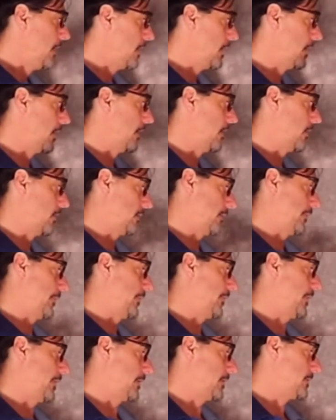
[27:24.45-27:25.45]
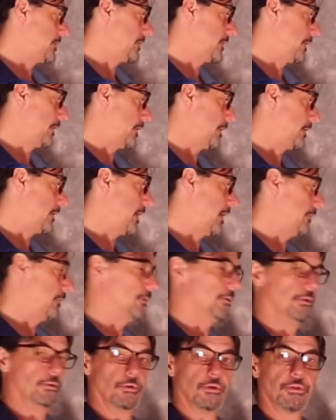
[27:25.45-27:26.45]
all of the things that have
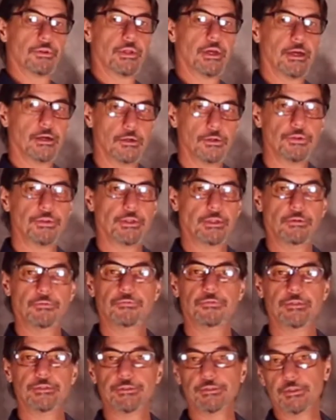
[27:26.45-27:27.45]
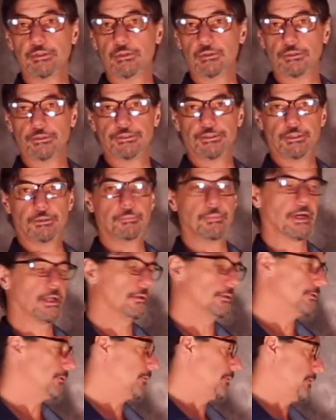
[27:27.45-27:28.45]
to do with healthy physiology,
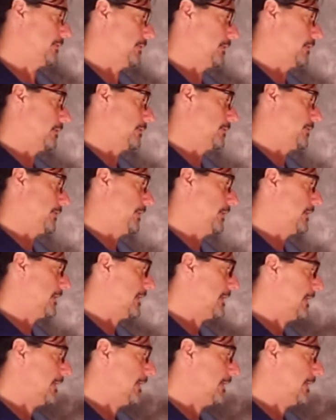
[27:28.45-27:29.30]
balanced physiology.